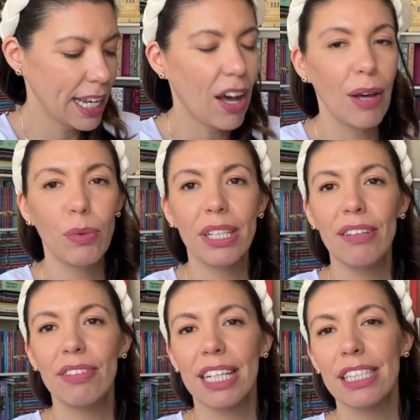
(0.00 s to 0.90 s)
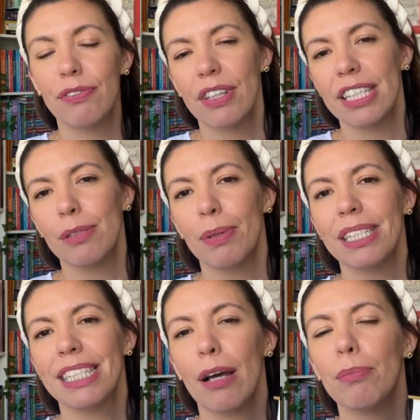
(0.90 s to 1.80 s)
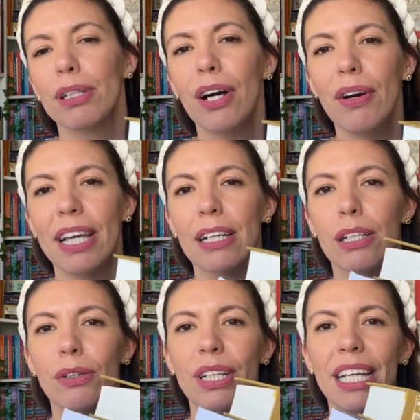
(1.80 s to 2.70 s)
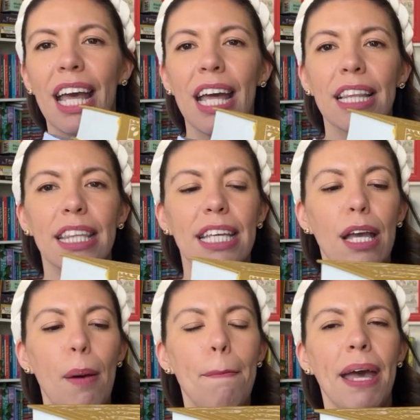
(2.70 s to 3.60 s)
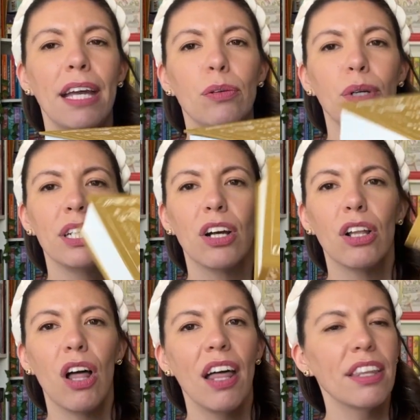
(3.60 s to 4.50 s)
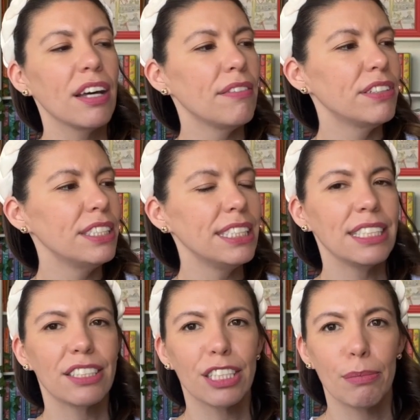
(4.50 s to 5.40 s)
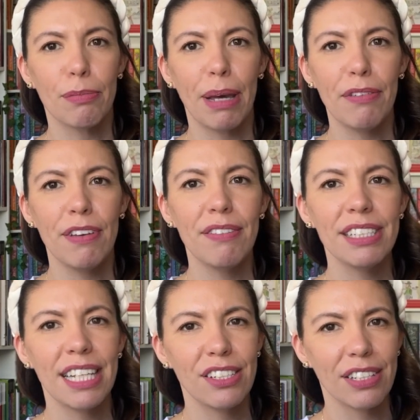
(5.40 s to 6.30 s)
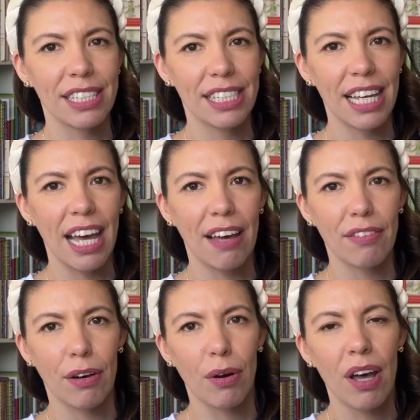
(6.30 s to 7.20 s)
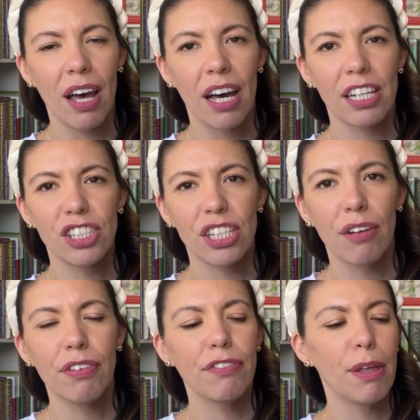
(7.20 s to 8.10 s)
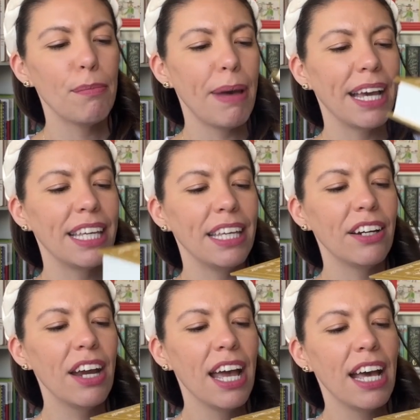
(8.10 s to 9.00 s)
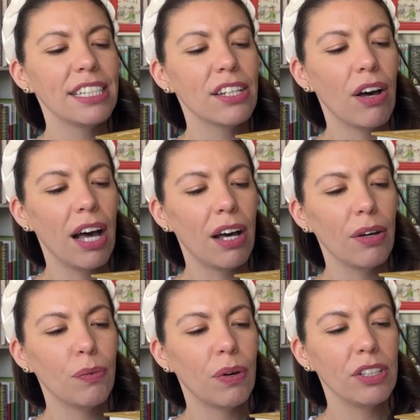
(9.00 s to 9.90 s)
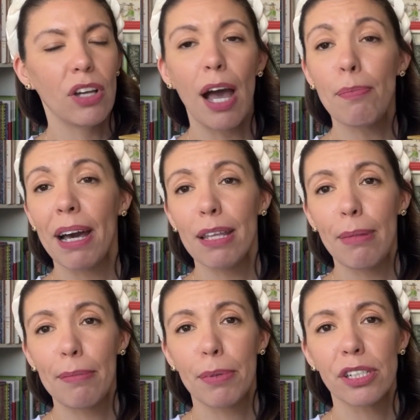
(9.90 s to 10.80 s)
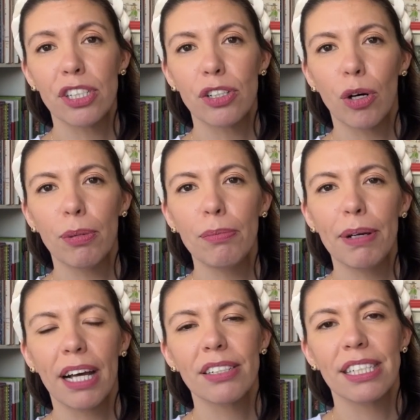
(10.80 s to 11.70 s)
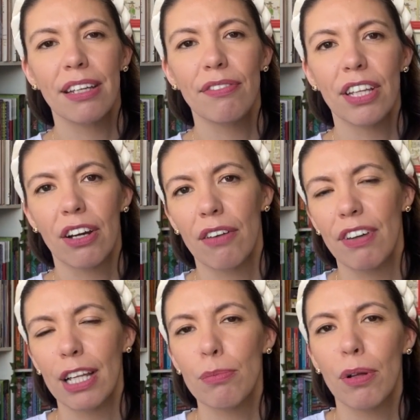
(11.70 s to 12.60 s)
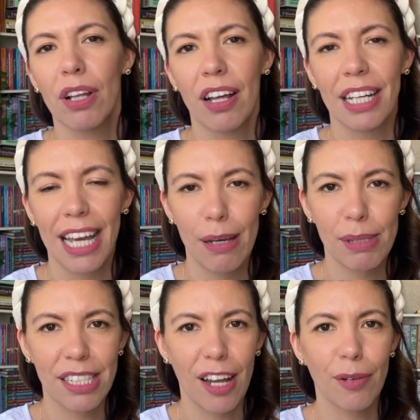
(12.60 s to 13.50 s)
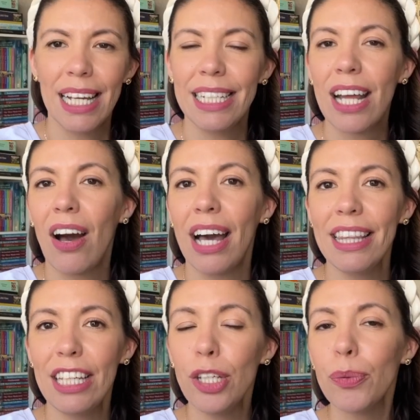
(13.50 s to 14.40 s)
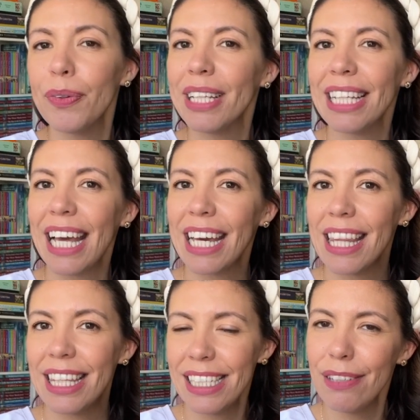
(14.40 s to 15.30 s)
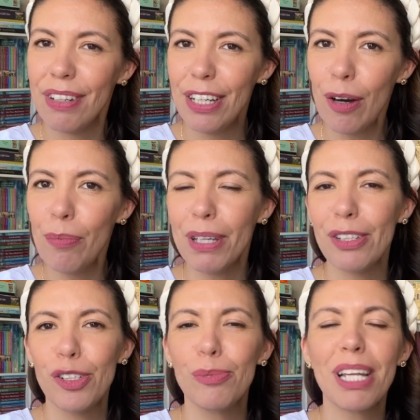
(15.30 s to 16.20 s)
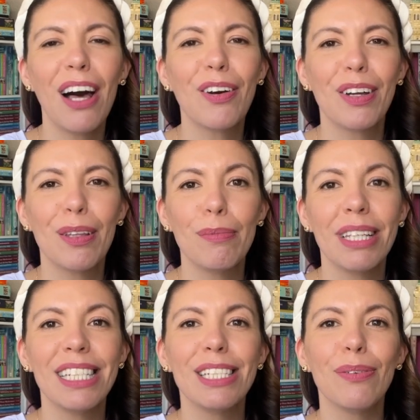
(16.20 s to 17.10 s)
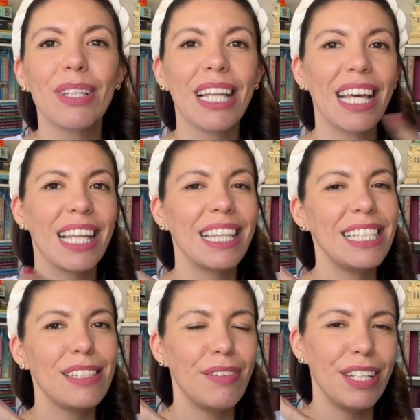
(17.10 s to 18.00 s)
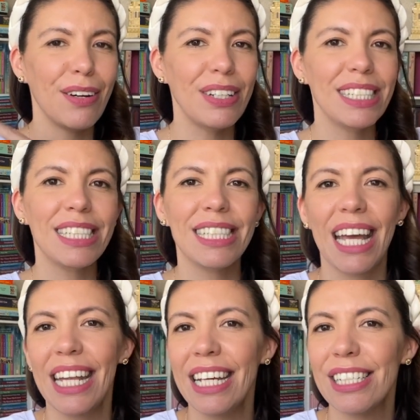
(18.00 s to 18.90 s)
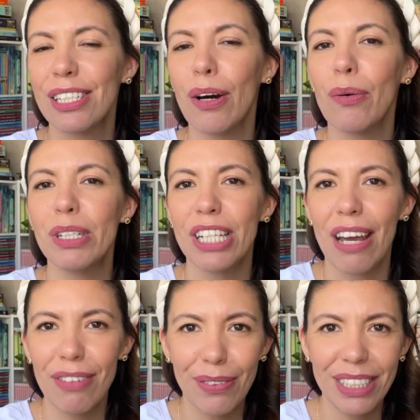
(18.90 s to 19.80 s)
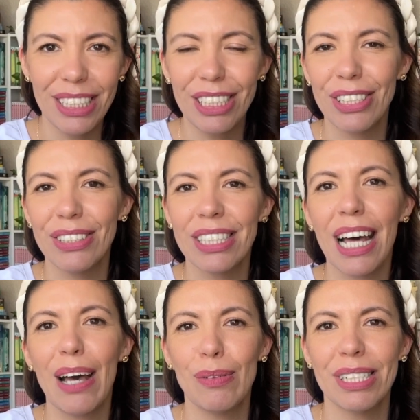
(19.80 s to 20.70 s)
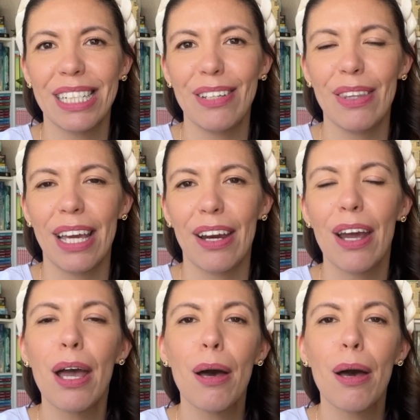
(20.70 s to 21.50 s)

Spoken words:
Now, I will leave links for these books down below, including the Penguin cloth covers. These are some of my favorites. As you can see, I have a shelf of them back here. So I buy them at Barnes & Noble, but I'll see if they're available on Amazon. Now, I think you would really like this video, but YouTube's algorithm thinks you would like this video instead. So whichever one you choose, I will see you there.